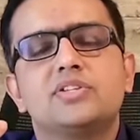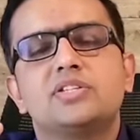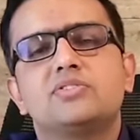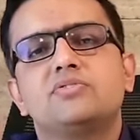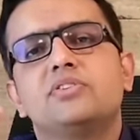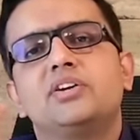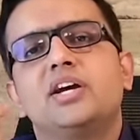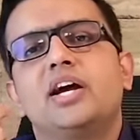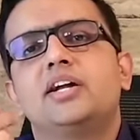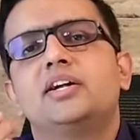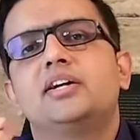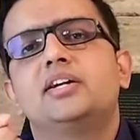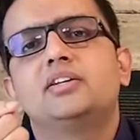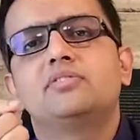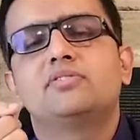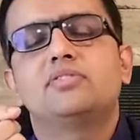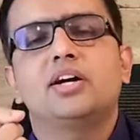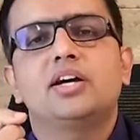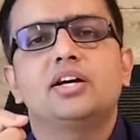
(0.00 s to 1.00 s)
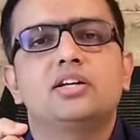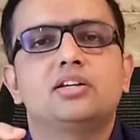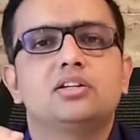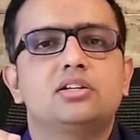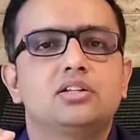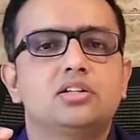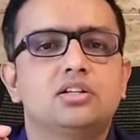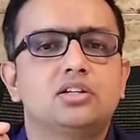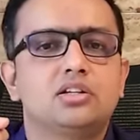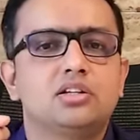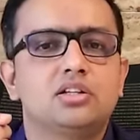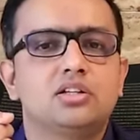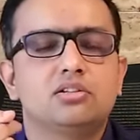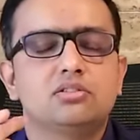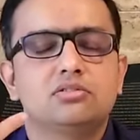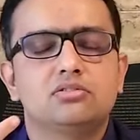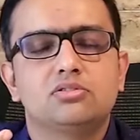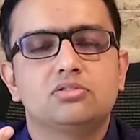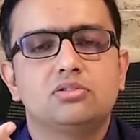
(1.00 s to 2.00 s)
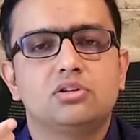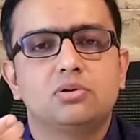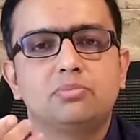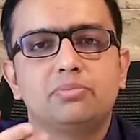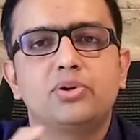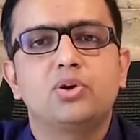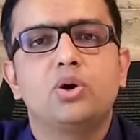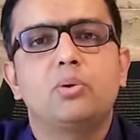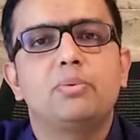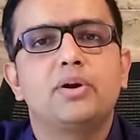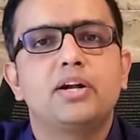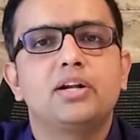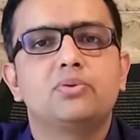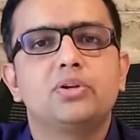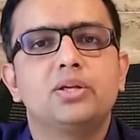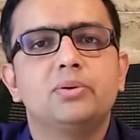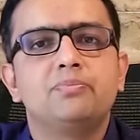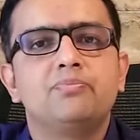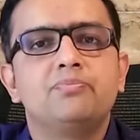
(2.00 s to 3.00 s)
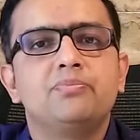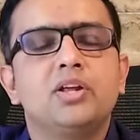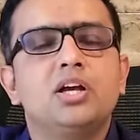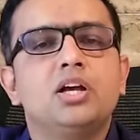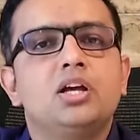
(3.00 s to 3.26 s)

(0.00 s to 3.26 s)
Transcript: which we identify preoperatively.